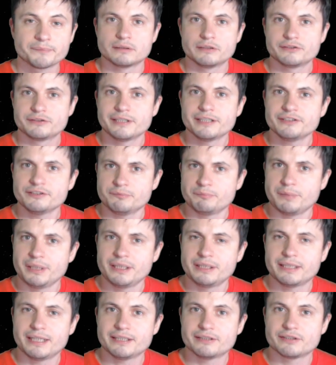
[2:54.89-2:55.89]
this doesn't
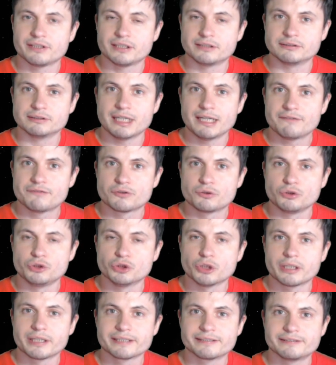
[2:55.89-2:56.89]
mean that uh, life could
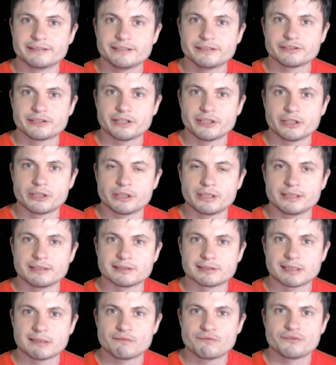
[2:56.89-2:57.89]
not exist here
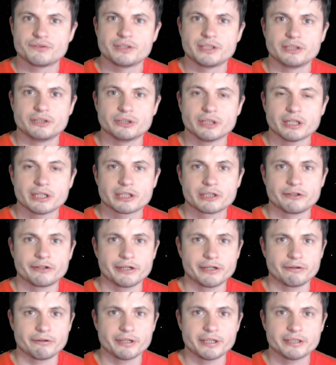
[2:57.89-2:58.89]
in some of the darker
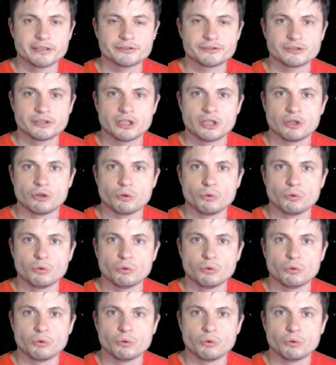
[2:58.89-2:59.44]
areas